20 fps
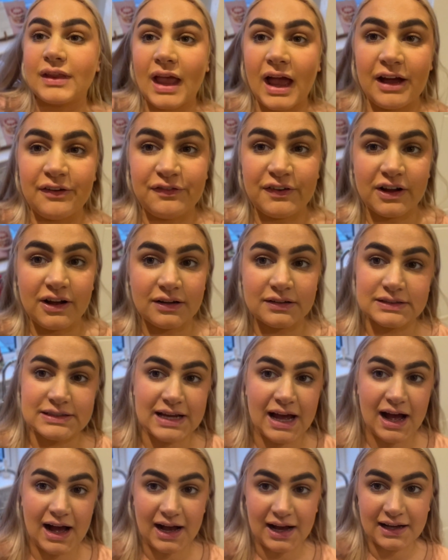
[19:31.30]
I forgot
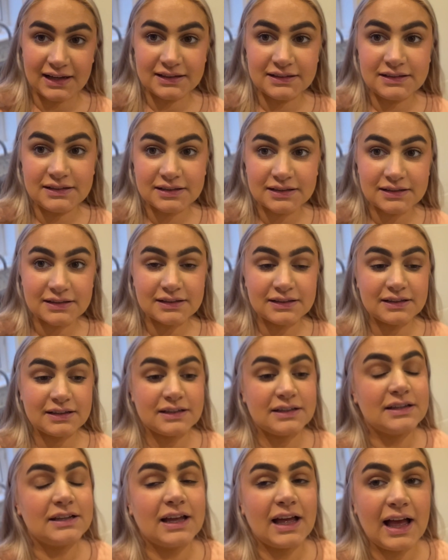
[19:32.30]
to add
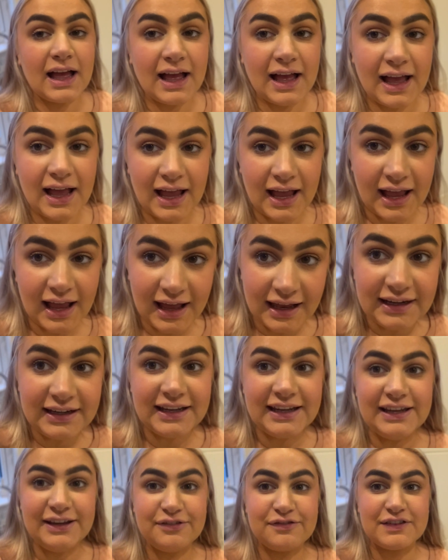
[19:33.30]

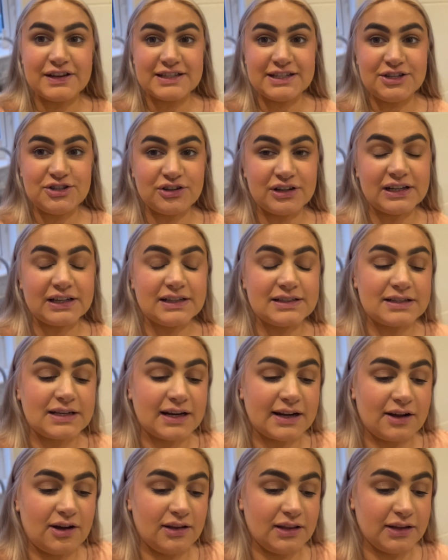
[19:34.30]
any fizzy drinks,
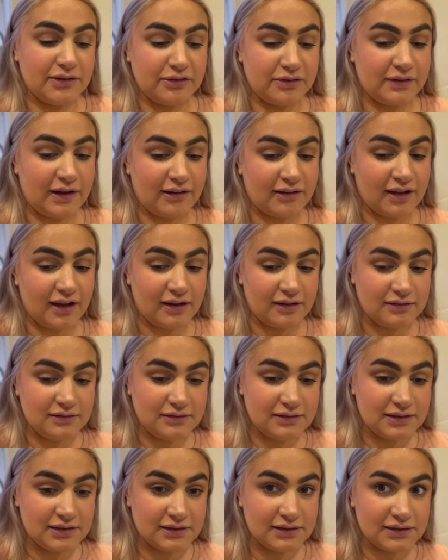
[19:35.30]
and I can't live without
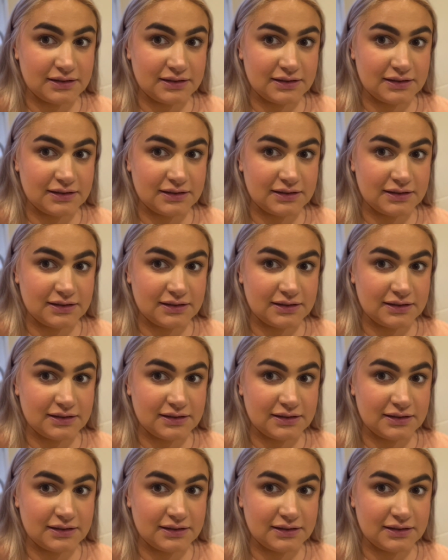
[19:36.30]
Coke.